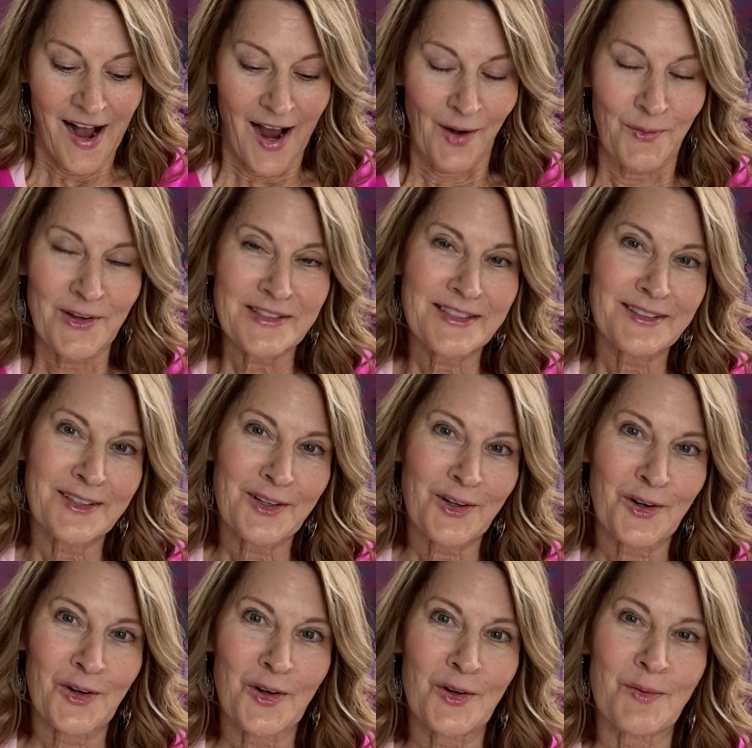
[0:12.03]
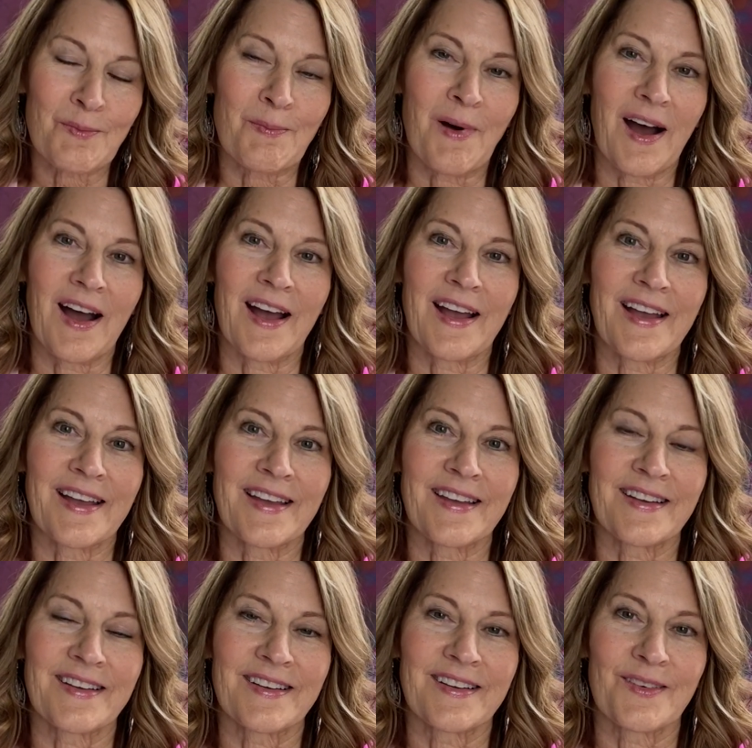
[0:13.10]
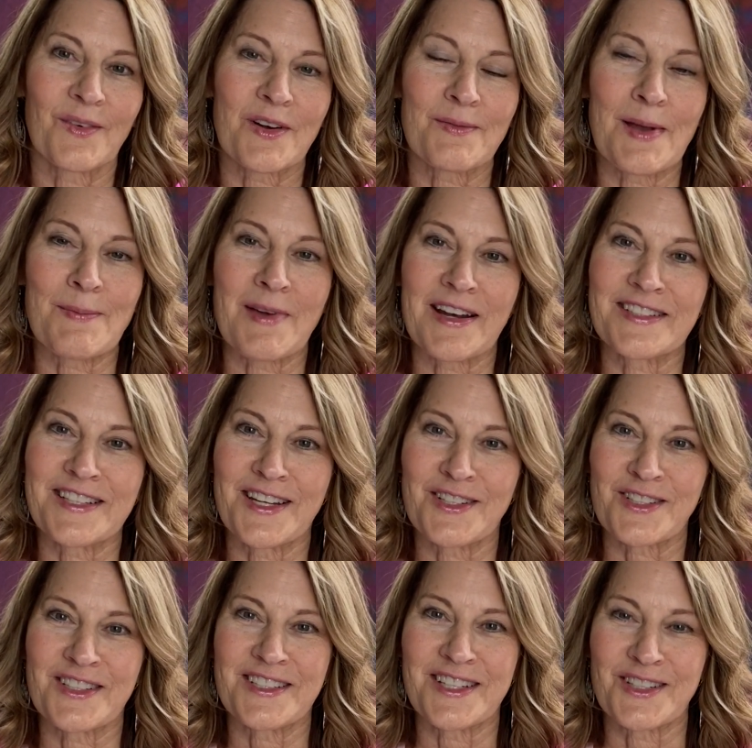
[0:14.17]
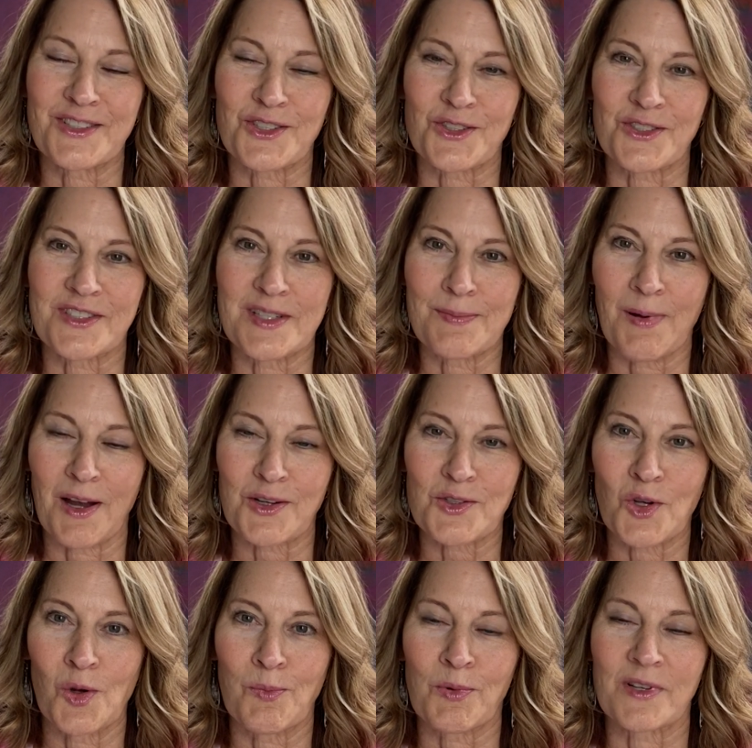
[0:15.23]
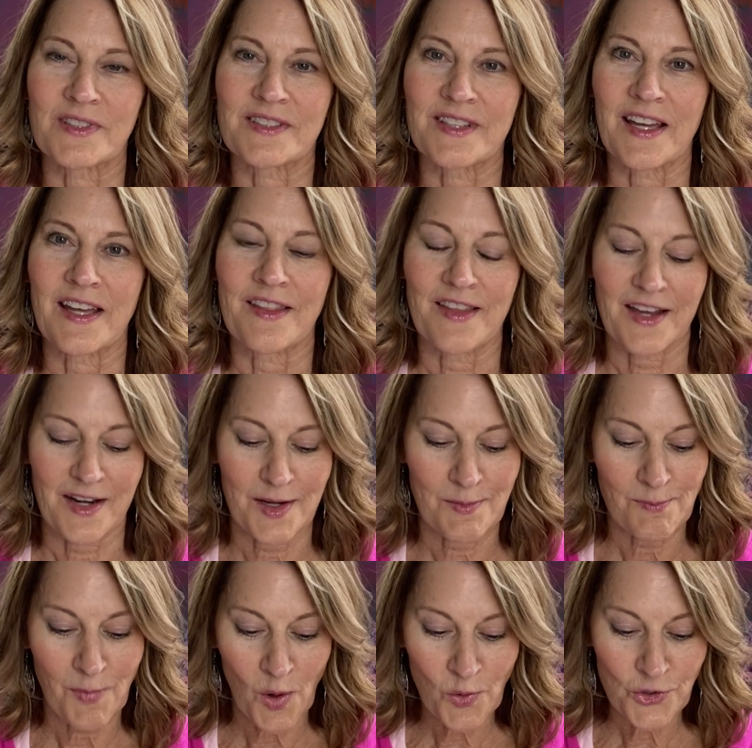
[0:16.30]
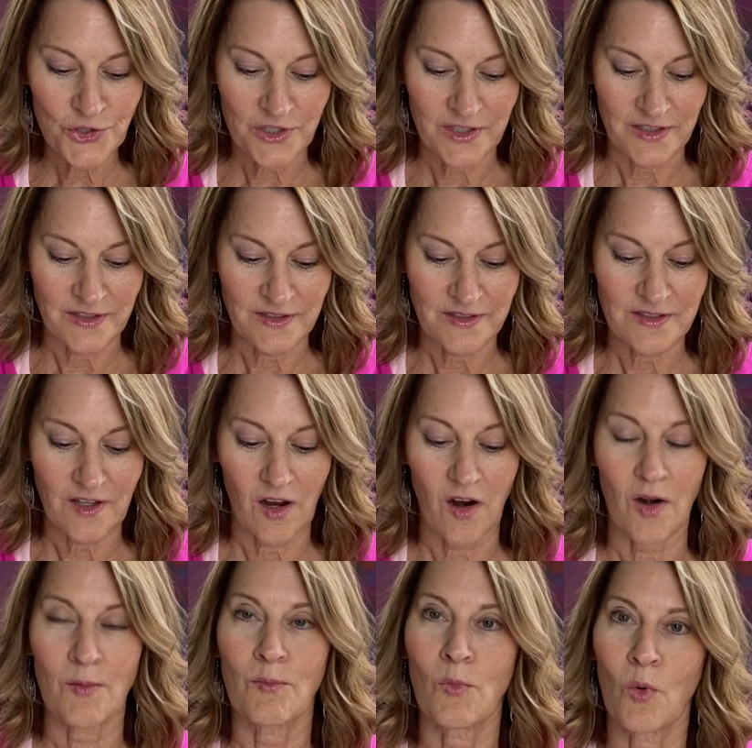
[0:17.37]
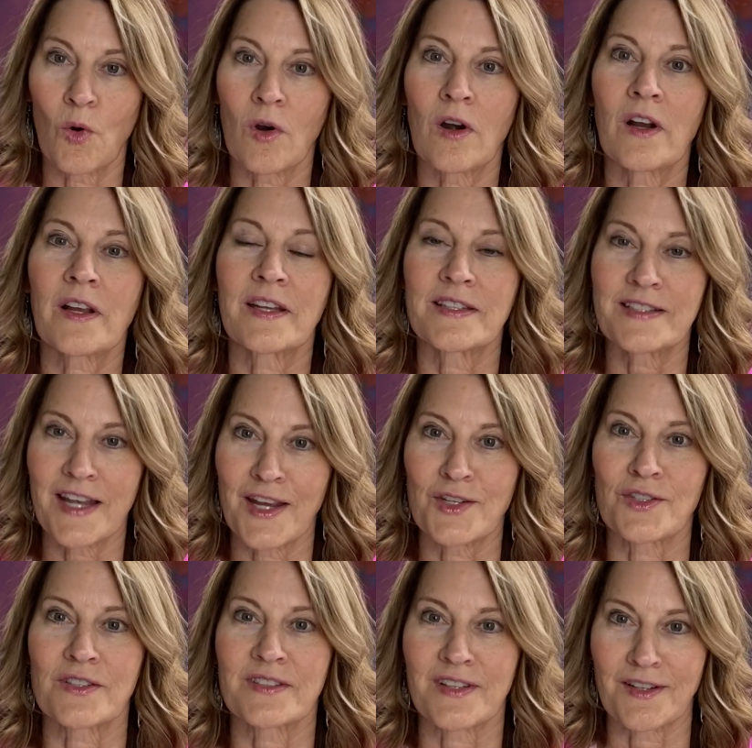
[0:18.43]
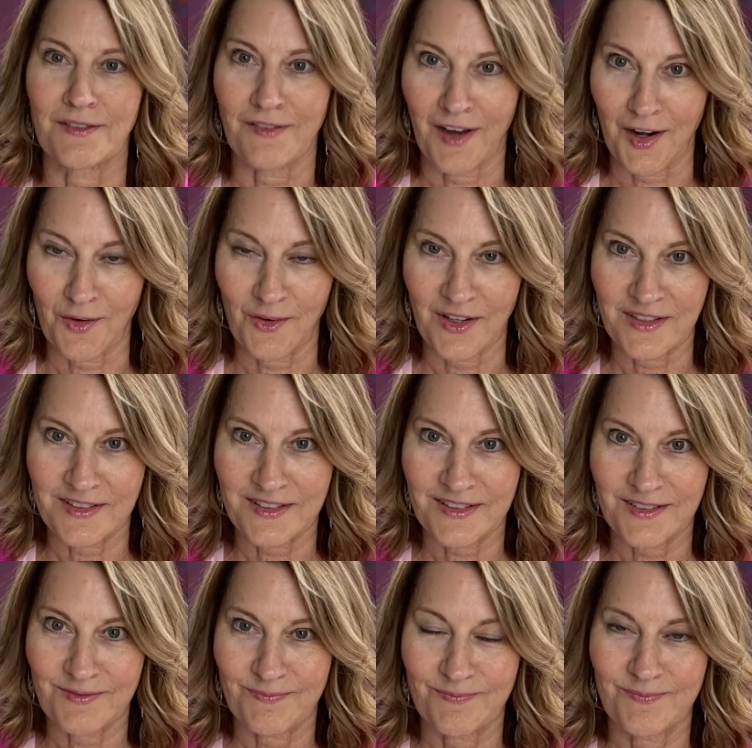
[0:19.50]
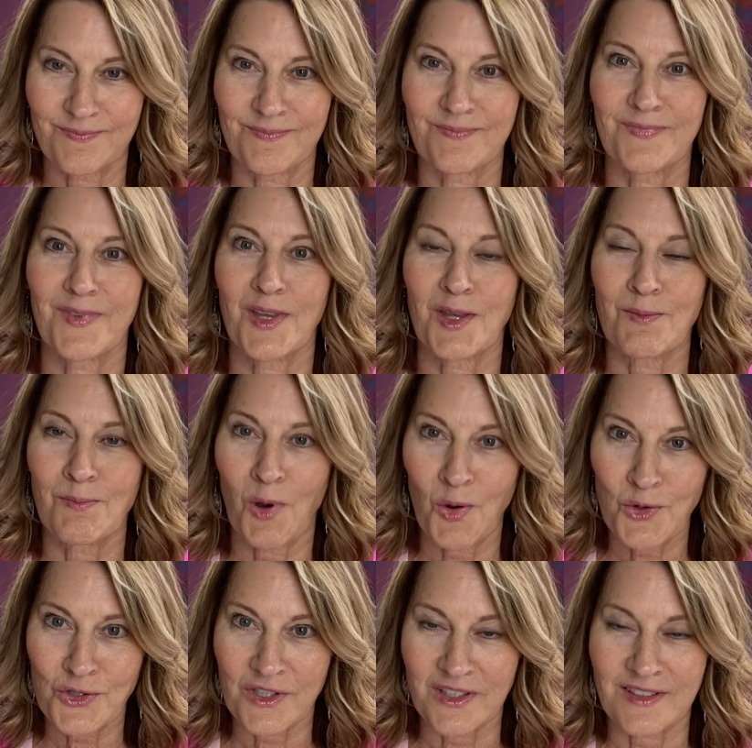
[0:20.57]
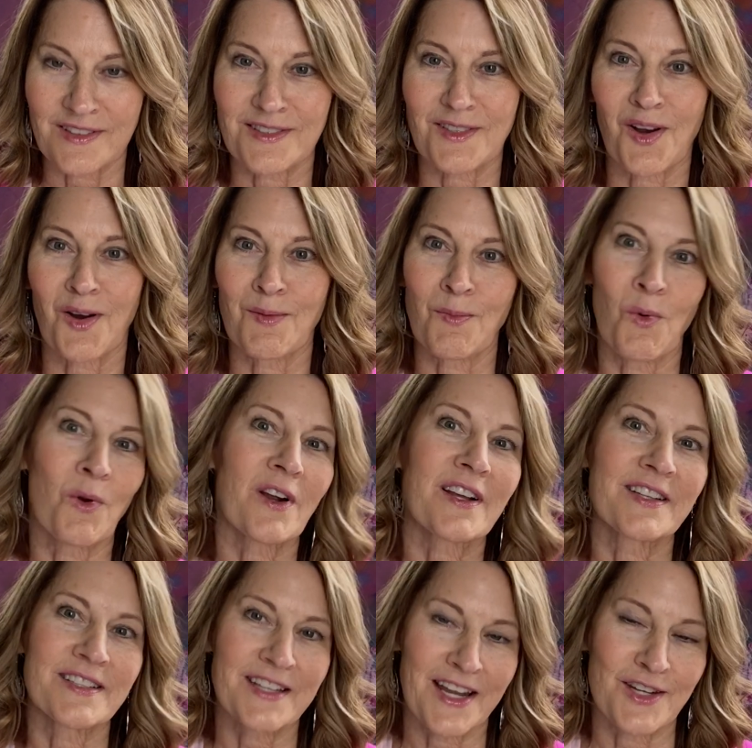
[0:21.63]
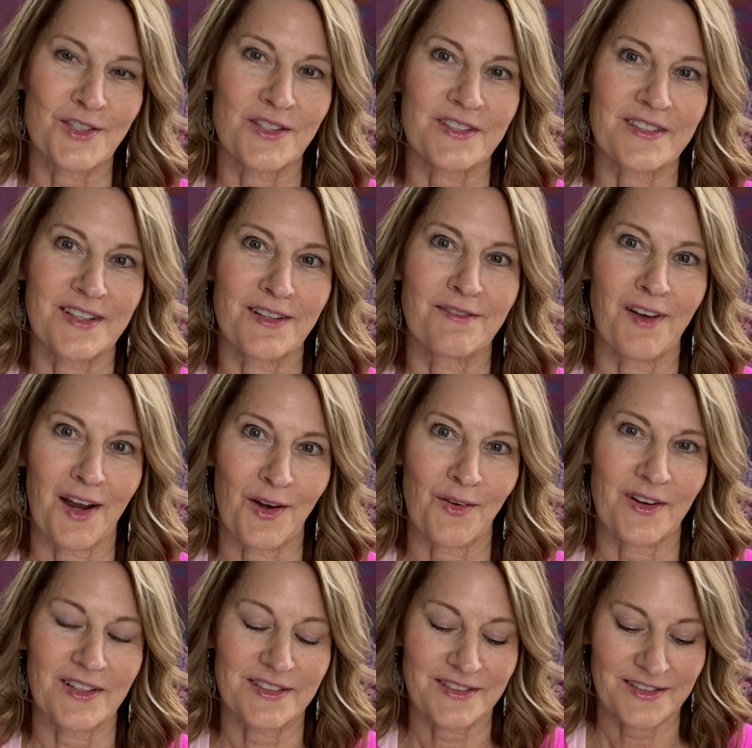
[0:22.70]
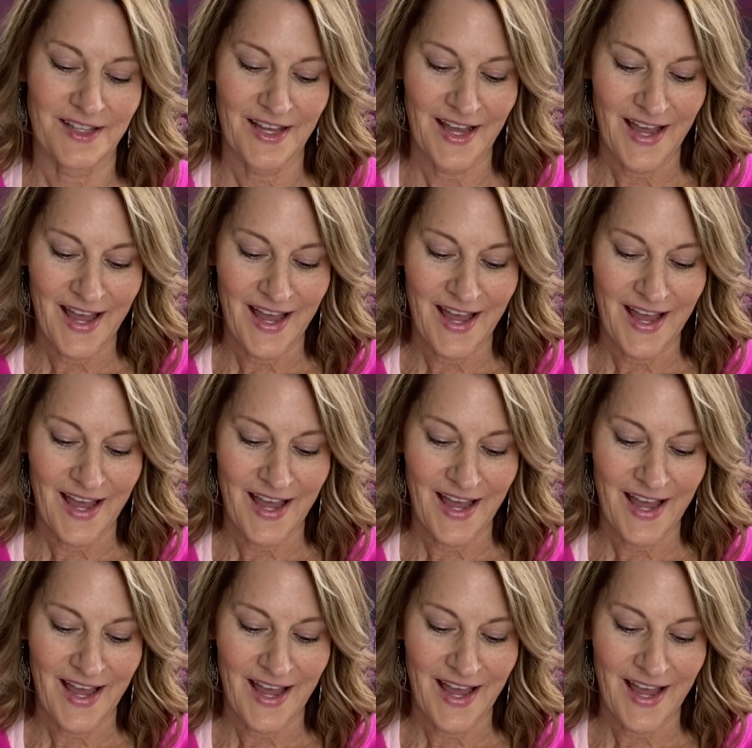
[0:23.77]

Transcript: I recently heard one of my meditation teachers, Deepak Chopra, say that emotions are more contagious than a virus. Emotions are more contagious than a virus.